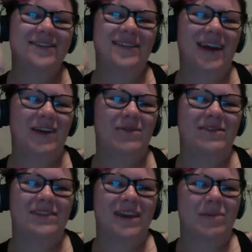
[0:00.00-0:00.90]
I was
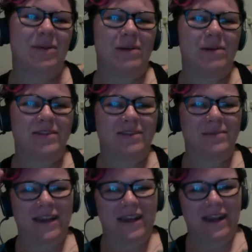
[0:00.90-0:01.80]
yammering about
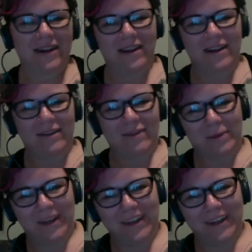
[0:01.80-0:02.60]
something inane, inevitably.